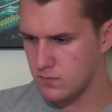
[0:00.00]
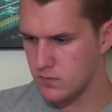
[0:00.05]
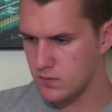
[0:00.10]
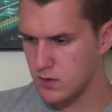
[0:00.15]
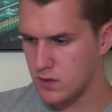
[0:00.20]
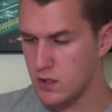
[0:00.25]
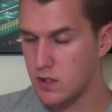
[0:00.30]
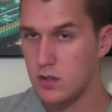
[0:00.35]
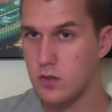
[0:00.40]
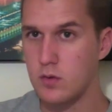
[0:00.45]

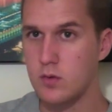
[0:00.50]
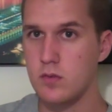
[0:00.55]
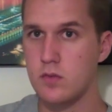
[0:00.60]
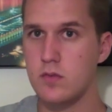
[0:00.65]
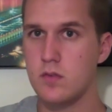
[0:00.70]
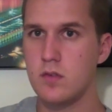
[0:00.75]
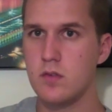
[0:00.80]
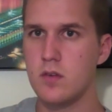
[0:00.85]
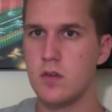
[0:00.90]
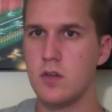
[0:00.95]
Yo.
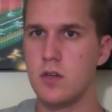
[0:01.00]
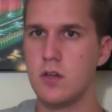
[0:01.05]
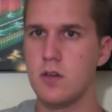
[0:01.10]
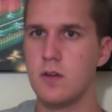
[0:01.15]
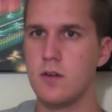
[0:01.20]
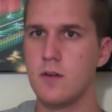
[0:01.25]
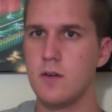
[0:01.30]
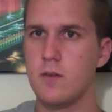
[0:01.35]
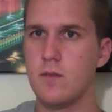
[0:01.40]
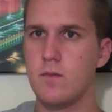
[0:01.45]

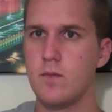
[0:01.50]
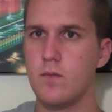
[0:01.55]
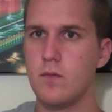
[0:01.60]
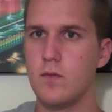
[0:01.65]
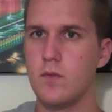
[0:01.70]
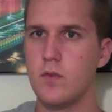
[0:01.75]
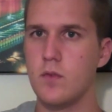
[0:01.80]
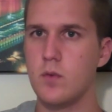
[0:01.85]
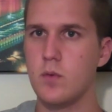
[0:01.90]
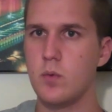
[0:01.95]

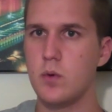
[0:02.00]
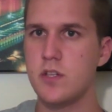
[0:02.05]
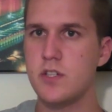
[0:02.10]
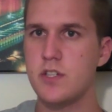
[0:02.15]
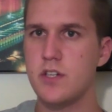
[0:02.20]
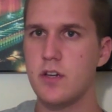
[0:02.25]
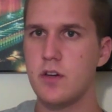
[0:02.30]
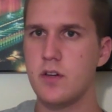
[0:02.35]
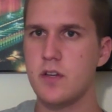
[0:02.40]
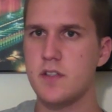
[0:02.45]
We
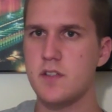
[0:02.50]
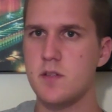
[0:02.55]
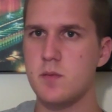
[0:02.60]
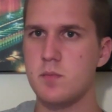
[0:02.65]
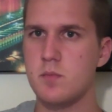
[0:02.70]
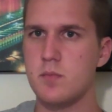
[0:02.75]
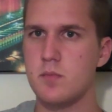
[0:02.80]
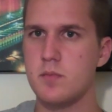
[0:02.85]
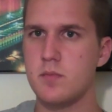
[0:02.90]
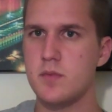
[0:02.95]
should go get
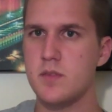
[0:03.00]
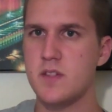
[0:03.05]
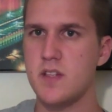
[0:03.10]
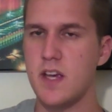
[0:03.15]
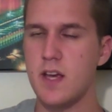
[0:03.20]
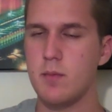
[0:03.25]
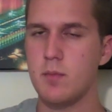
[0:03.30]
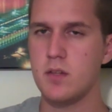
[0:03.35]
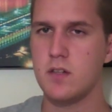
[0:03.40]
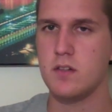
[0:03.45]
some
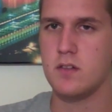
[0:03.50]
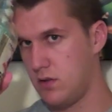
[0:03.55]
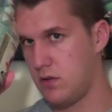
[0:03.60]
salmon.